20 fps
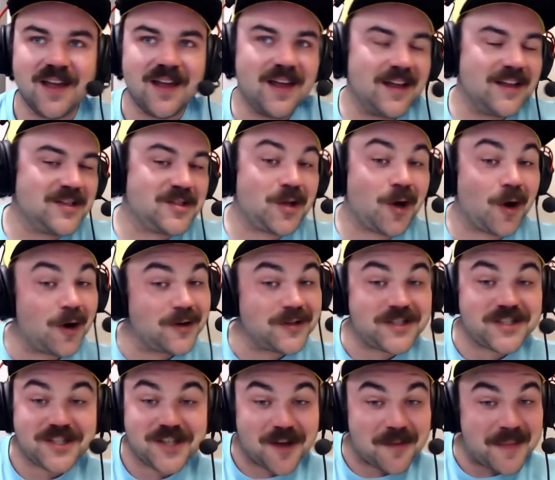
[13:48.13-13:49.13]
Turned
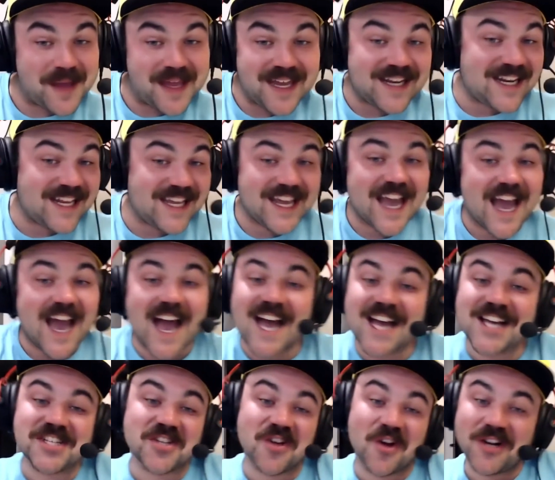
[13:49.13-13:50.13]
some Indy
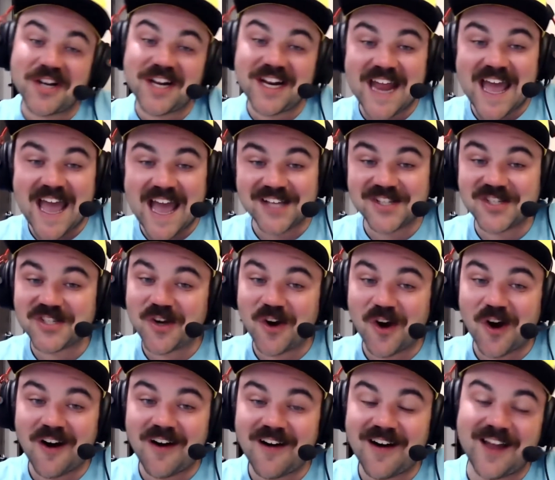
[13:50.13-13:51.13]
guys onto
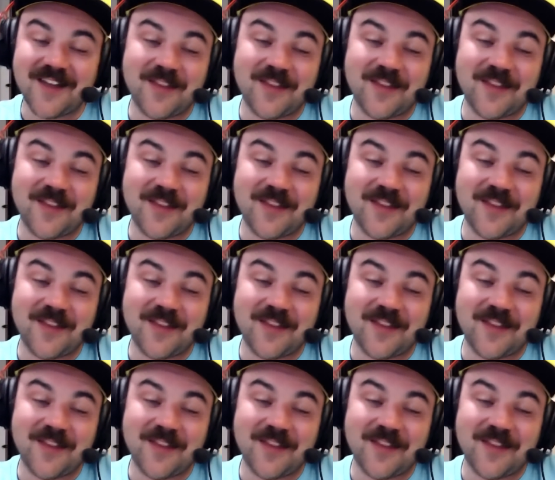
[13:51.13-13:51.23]
NASCAR,